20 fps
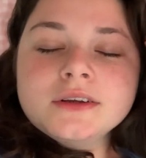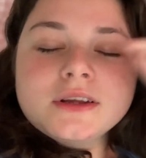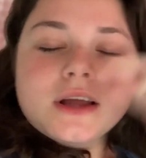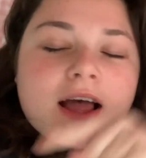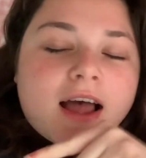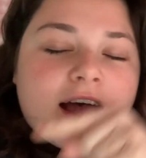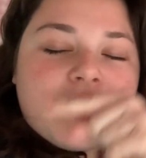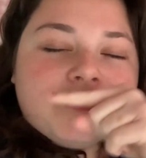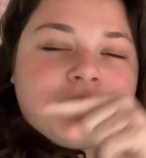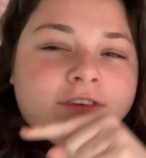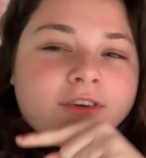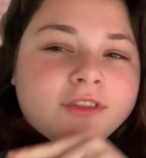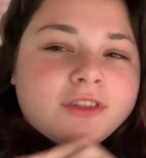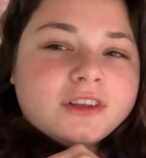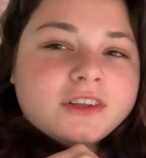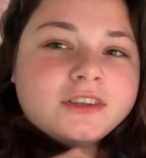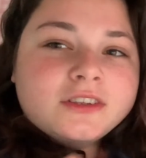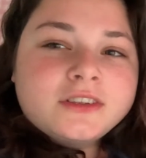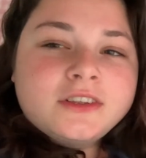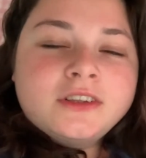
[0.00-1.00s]
after
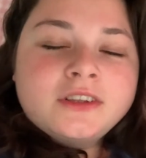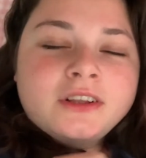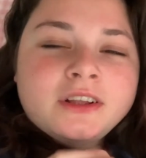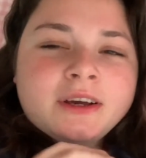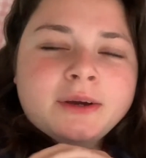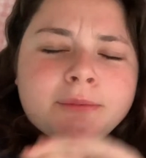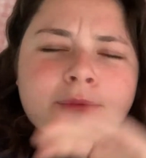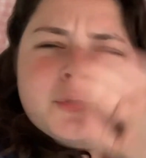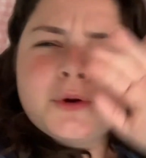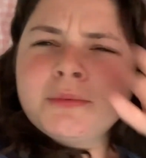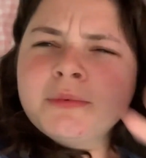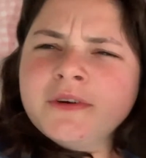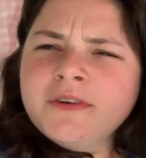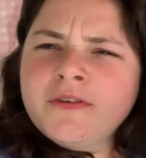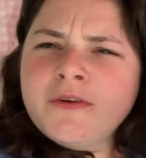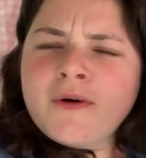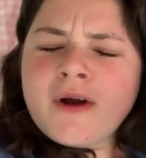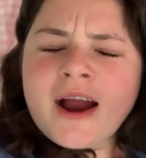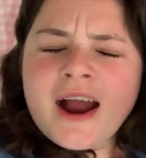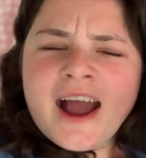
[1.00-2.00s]
this clip or
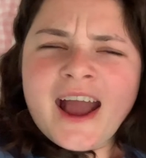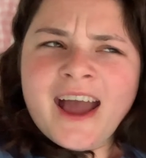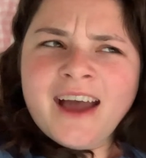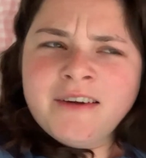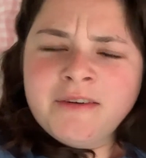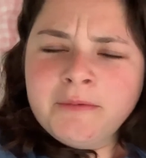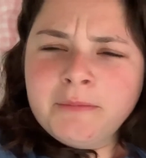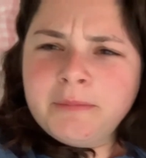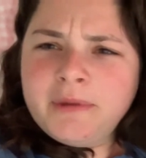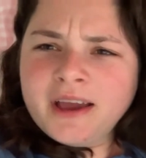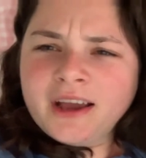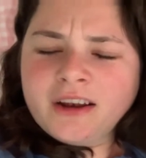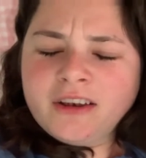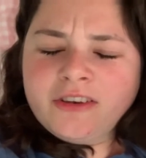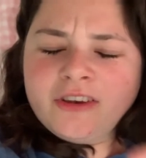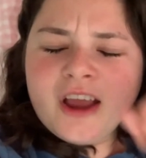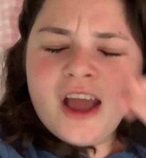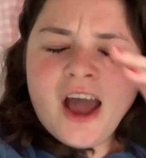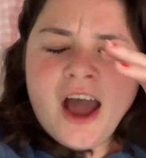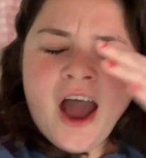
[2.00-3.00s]
before, I haven't
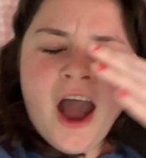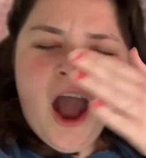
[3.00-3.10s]
picked yet.